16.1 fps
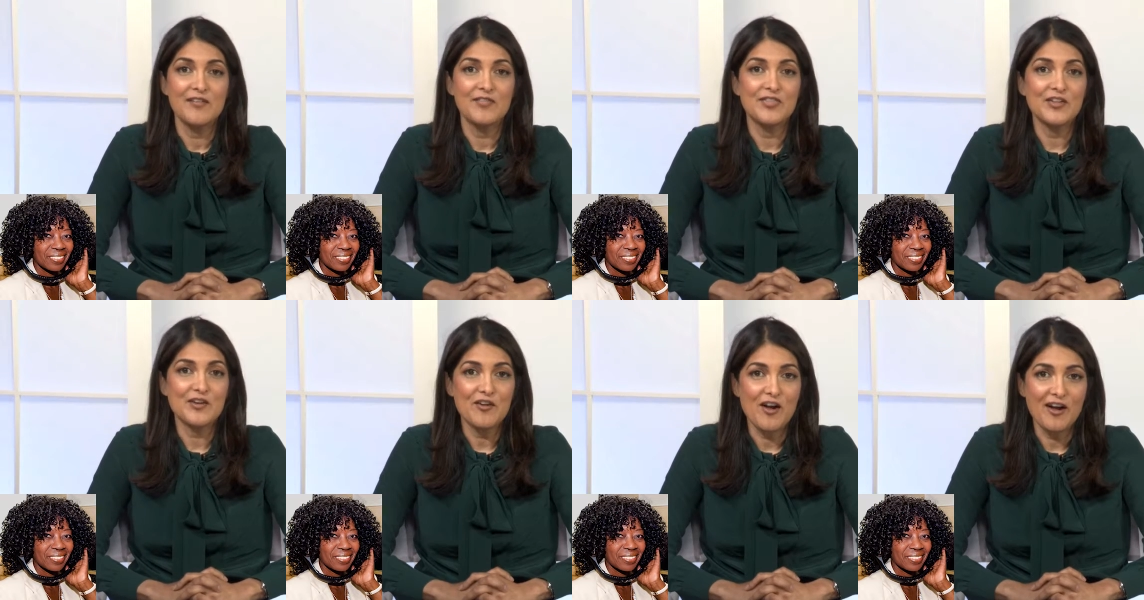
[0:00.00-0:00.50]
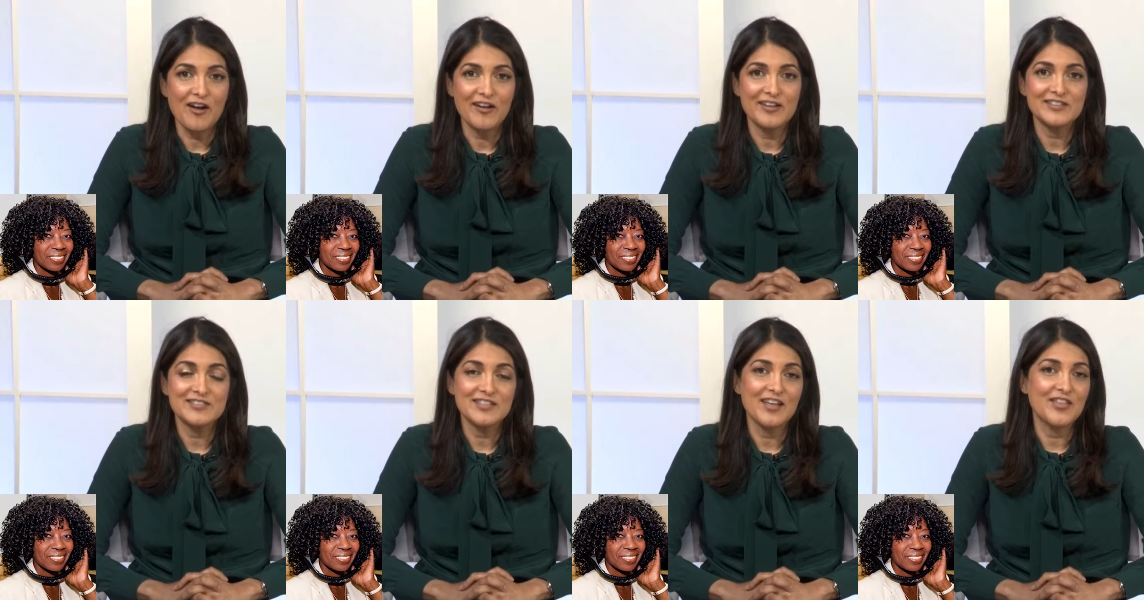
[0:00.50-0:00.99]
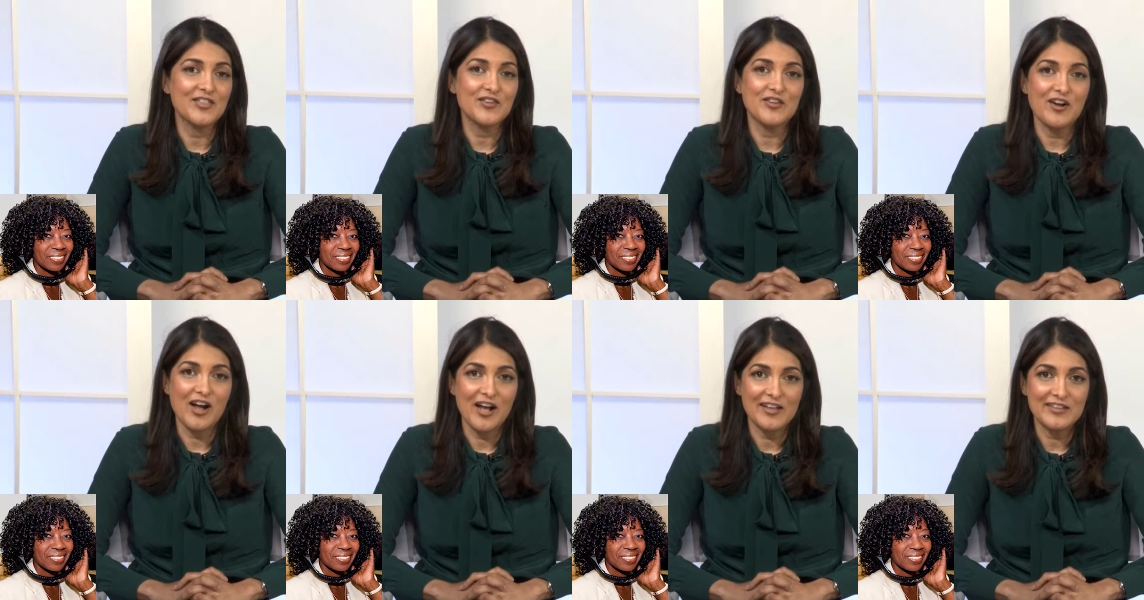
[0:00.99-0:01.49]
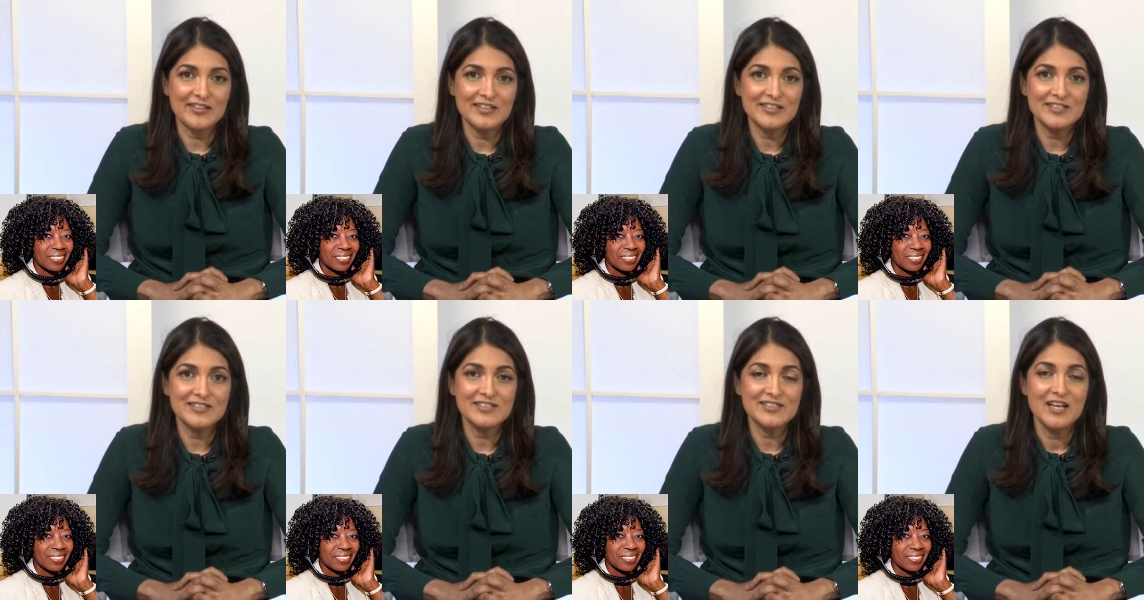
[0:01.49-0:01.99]
Speaker 1: their eyes and their
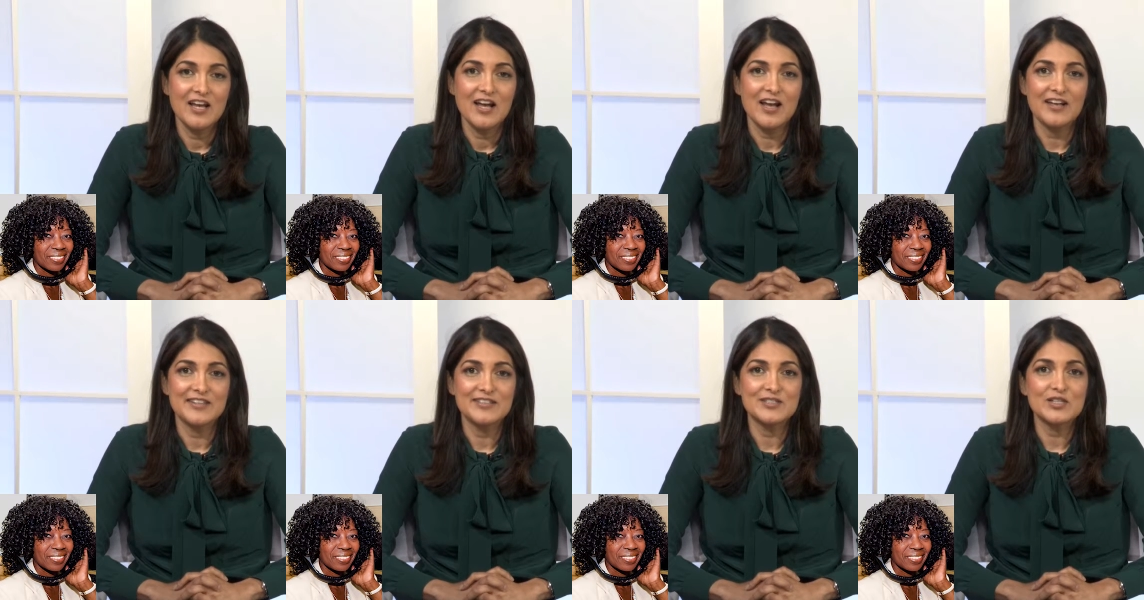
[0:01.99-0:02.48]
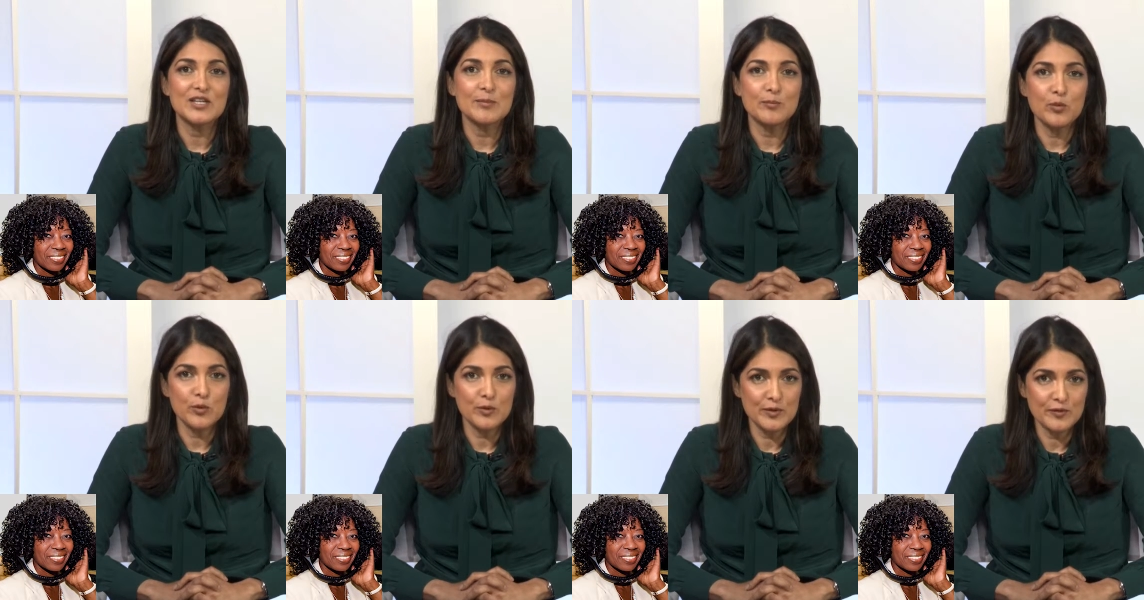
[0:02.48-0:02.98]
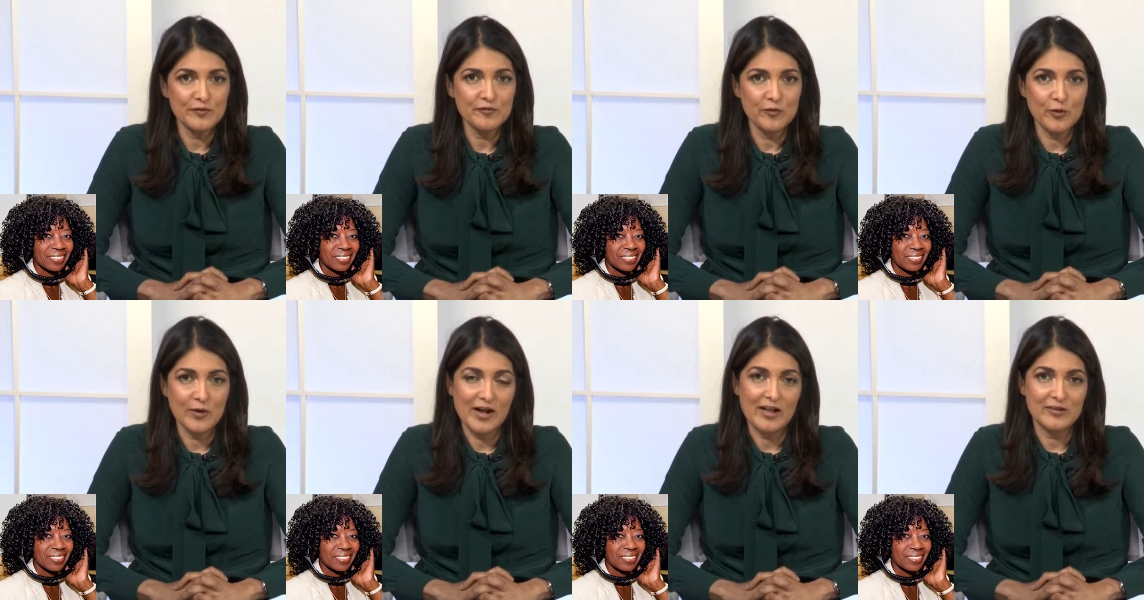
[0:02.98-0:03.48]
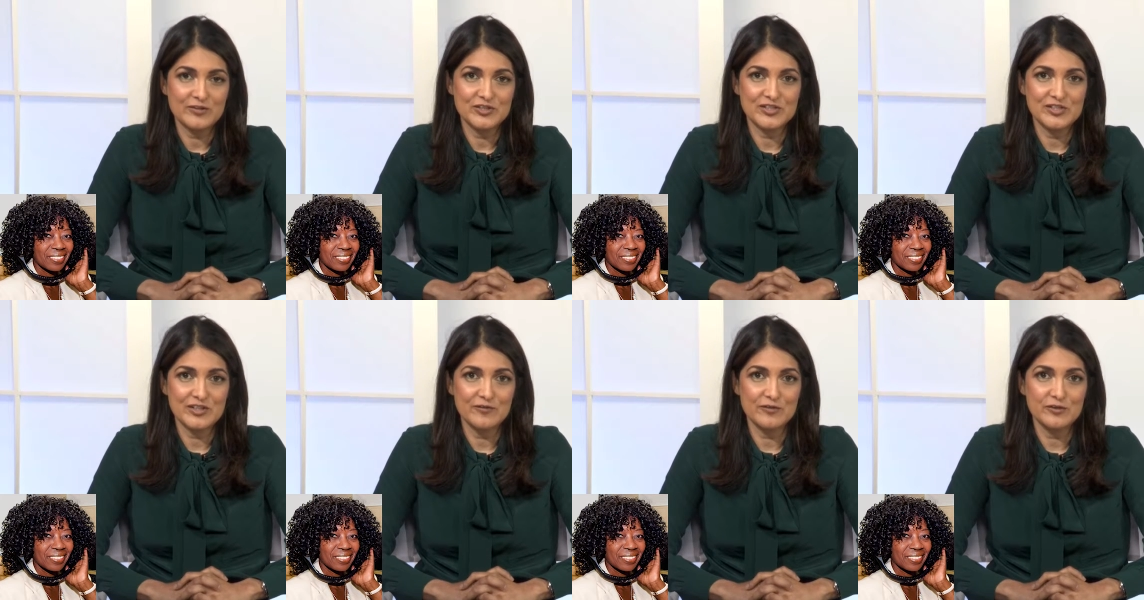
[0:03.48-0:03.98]
eyelids. It's important for allergy
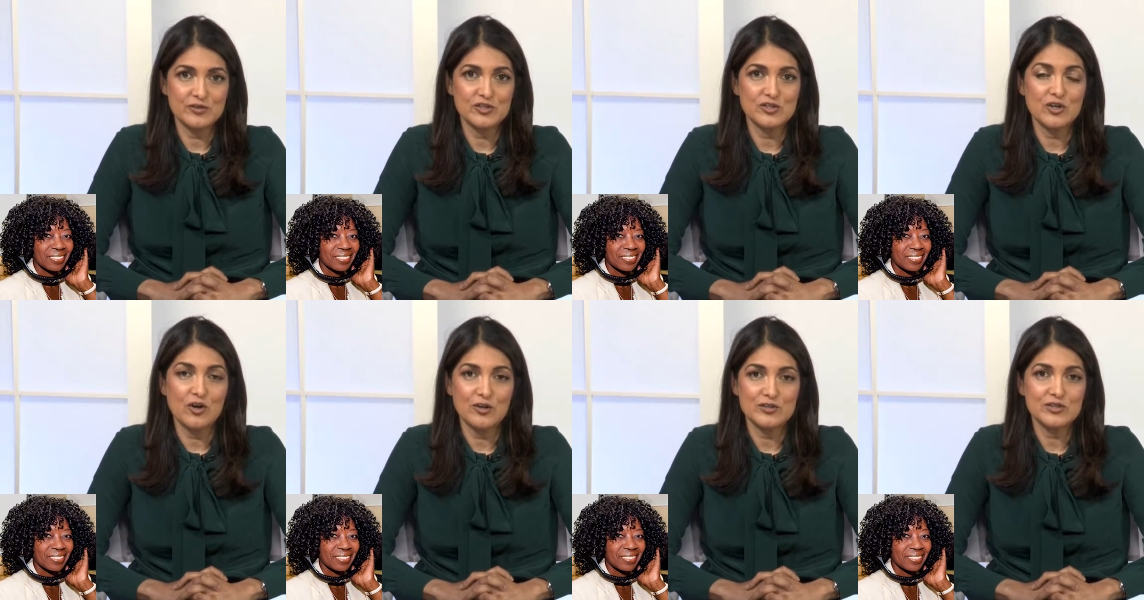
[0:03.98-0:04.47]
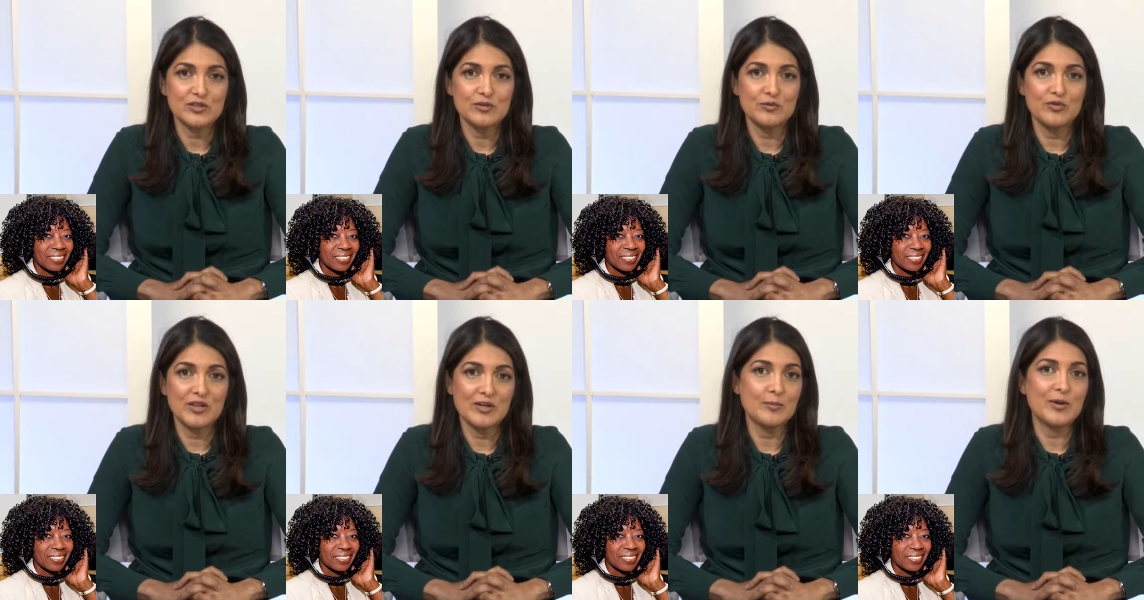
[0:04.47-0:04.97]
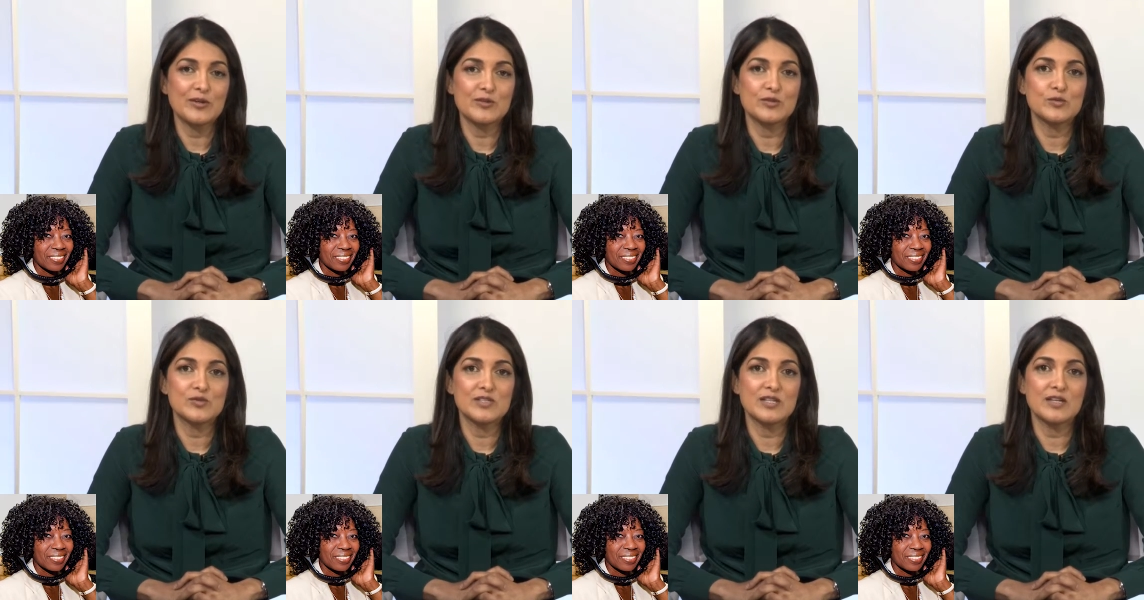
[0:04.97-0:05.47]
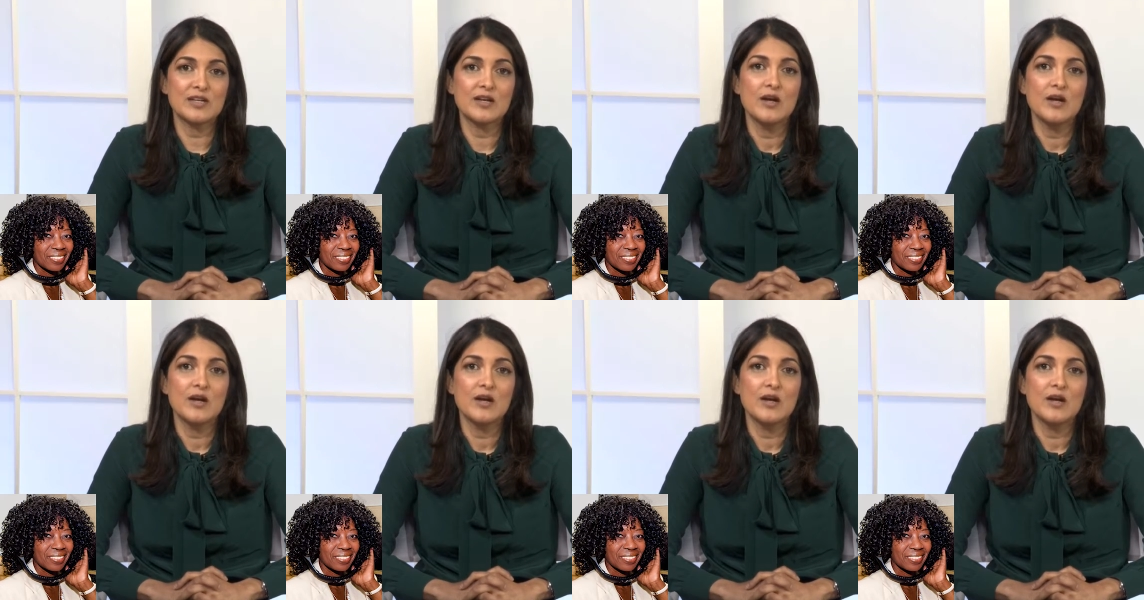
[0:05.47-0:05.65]
sufferers to also think about using